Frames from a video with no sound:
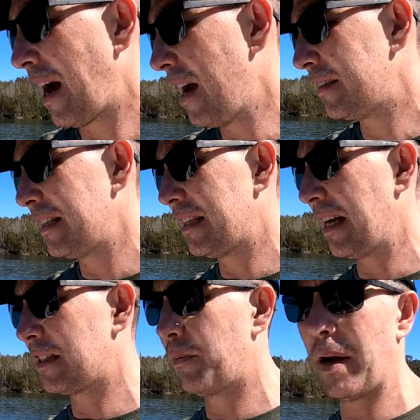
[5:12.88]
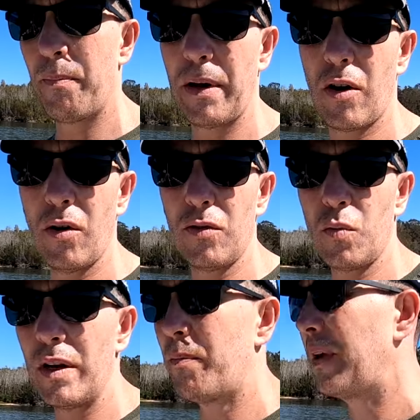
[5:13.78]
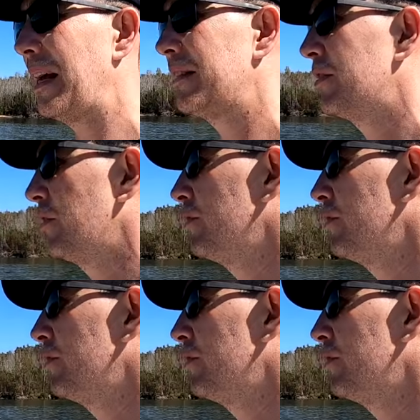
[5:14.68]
casting decks, but because we plan to